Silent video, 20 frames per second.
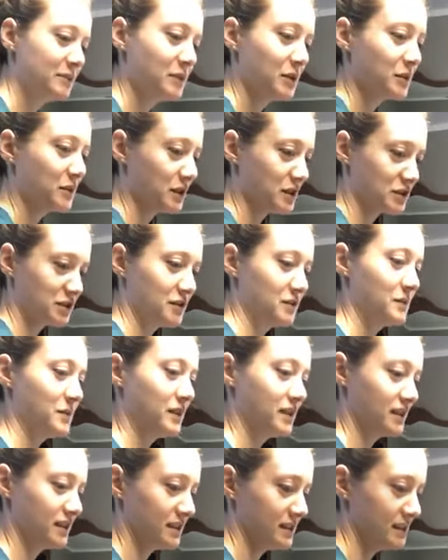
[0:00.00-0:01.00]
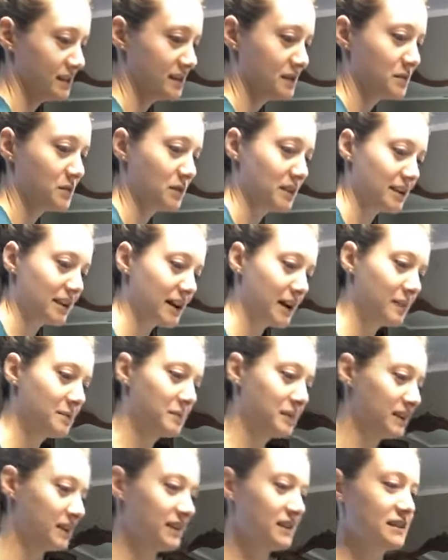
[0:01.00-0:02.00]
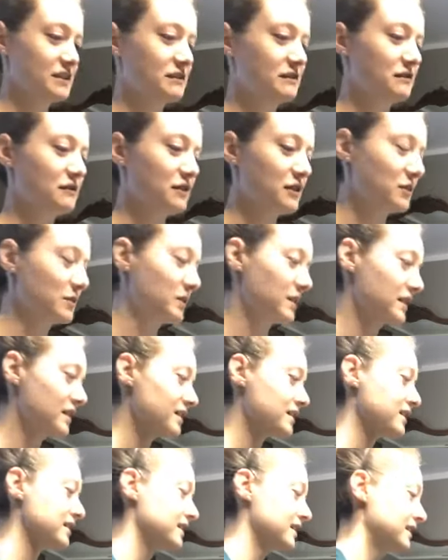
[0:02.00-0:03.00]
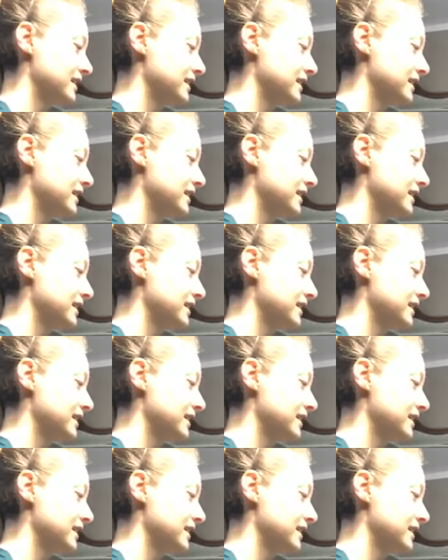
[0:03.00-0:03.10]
One question was, what got me into fur work?